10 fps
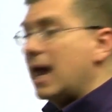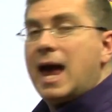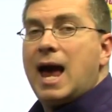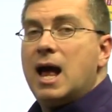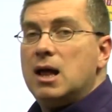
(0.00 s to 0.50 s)

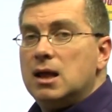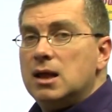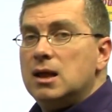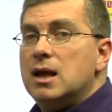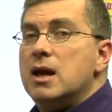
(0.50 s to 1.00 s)

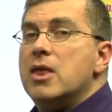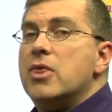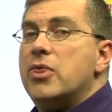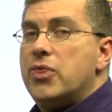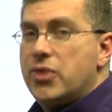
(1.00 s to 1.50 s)

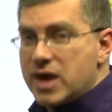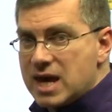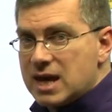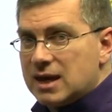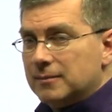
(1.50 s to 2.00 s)

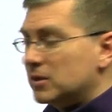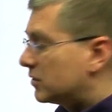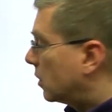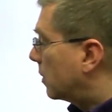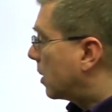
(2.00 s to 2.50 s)
healthy.
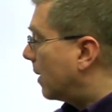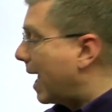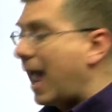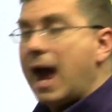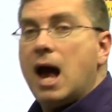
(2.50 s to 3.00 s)
So we go
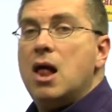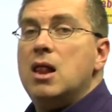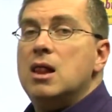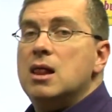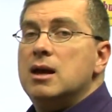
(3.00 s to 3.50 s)

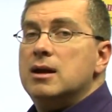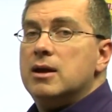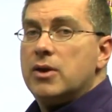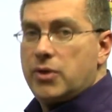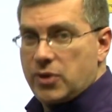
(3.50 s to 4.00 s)

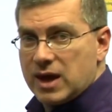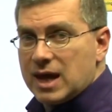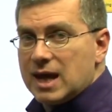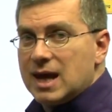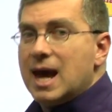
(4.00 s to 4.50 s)

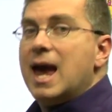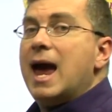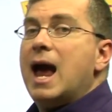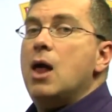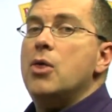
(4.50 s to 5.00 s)
healthy,
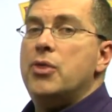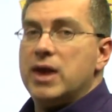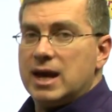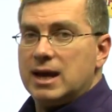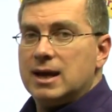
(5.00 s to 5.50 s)

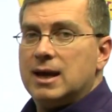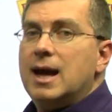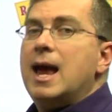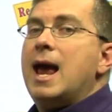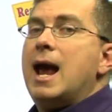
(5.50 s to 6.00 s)
healthy,
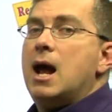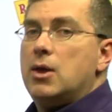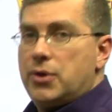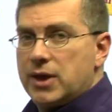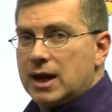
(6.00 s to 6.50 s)

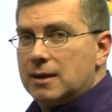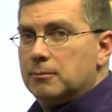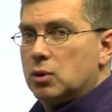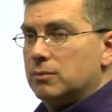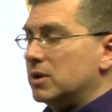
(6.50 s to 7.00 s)
healthy.
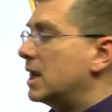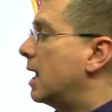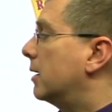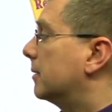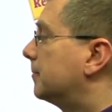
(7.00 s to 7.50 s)
Put them
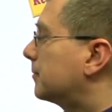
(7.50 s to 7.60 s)
together.